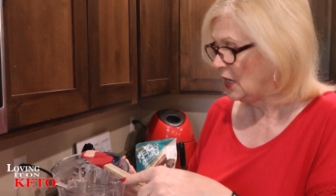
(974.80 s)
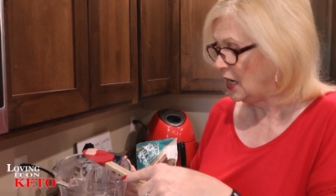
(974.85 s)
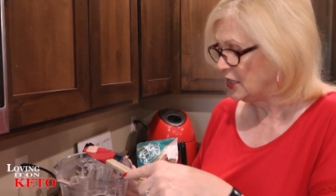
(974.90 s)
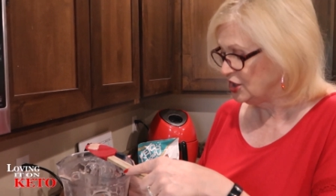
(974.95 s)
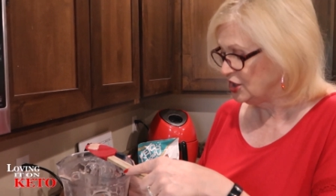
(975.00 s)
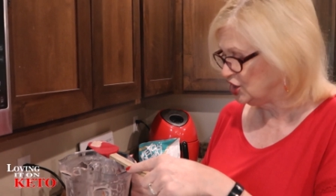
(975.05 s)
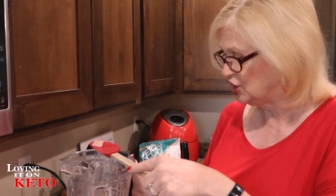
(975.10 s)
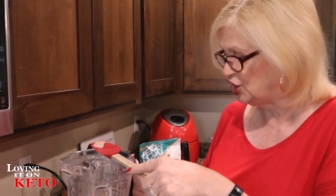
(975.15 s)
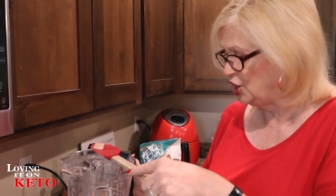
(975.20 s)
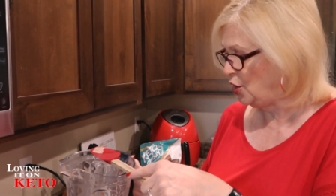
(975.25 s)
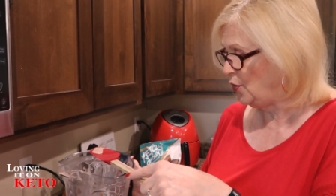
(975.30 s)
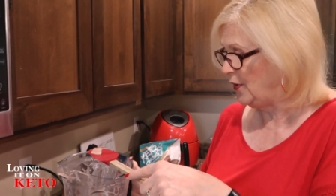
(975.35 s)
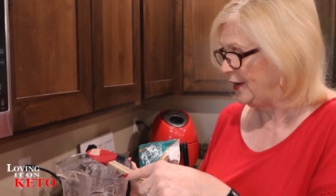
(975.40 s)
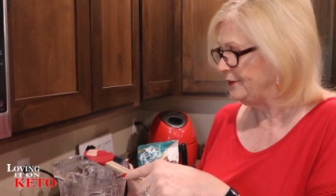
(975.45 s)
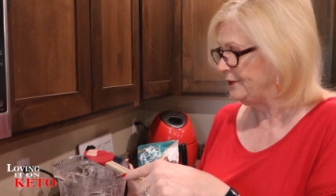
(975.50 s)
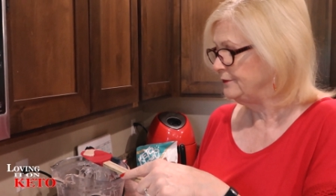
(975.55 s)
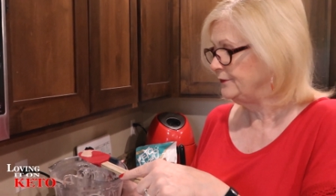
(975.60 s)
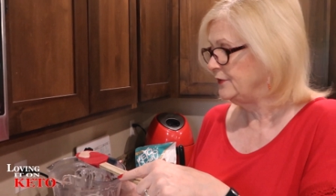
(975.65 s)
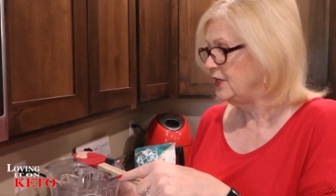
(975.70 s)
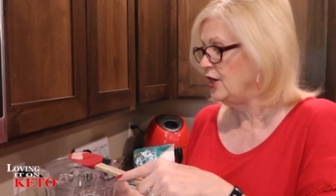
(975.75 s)
I just know
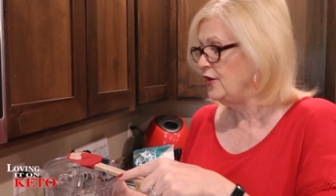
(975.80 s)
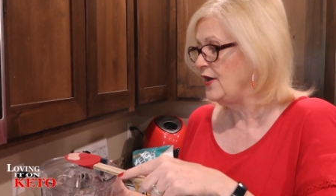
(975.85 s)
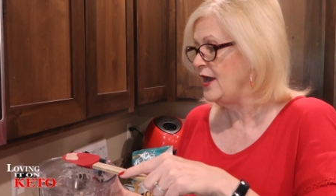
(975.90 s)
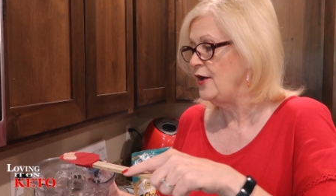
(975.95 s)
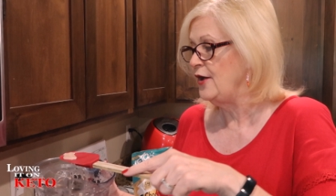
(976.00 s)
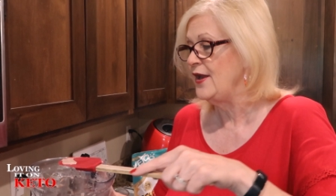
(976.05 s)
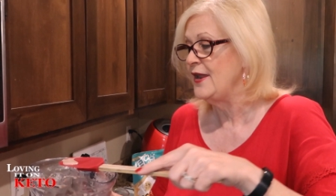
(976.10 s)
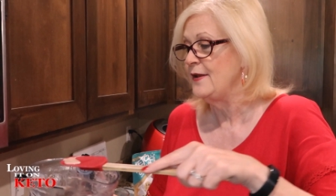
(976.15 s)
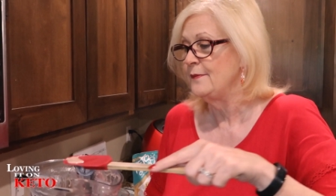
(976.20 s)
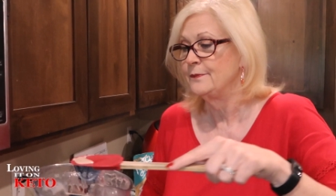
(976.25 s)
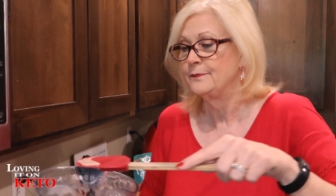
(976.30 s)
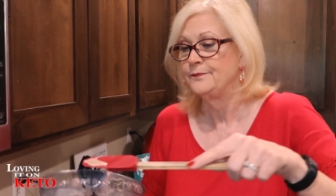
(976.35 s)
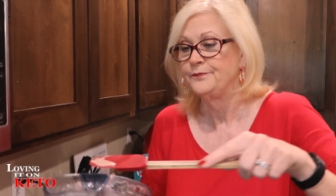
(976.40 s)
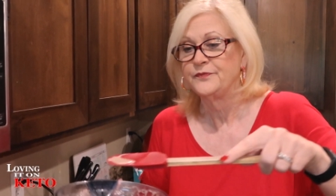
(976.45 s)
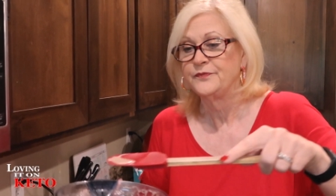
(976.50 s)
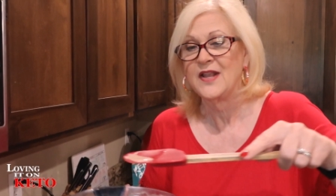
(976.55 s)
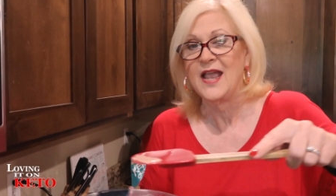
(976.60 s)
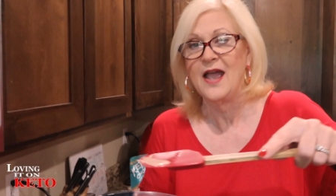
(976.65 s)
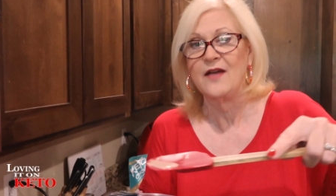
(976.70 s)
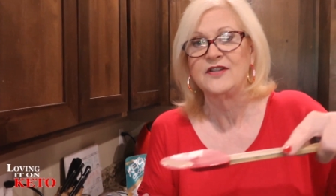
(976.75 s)
it. Here, Harry,
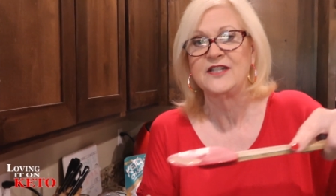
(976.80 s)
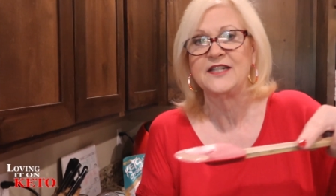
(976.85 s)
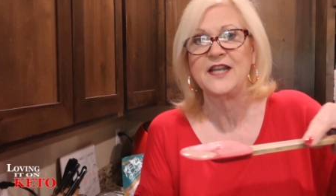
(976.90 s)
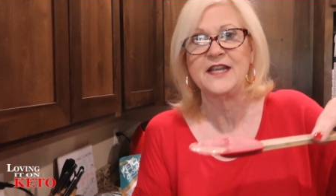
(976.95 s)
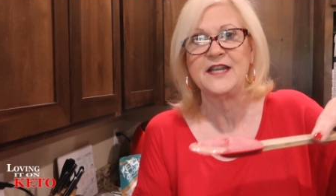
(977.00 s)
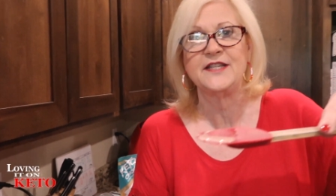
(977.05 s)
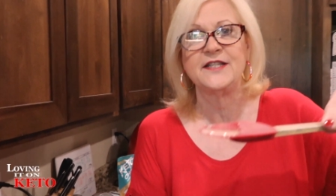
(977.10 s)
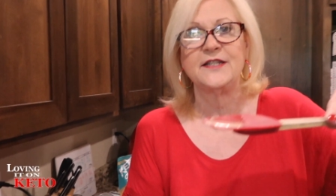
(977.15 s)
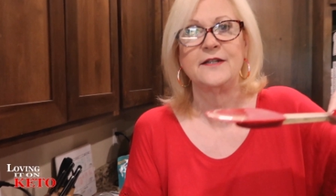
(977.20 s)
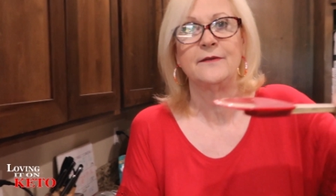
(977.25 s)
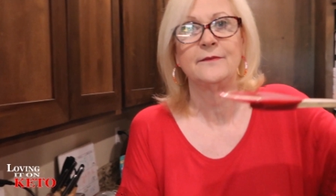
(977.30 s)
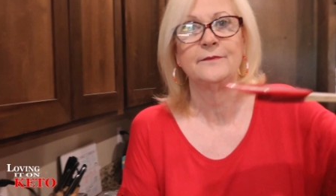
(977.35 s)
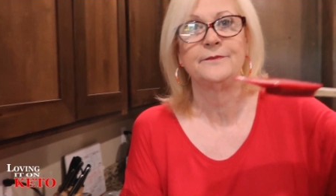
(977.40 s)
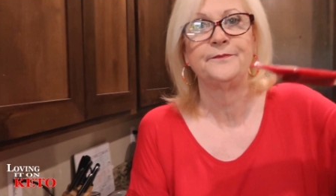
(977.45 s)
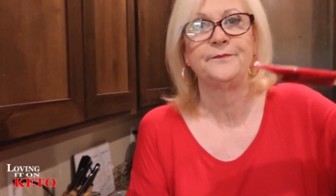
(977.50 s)
have a taste.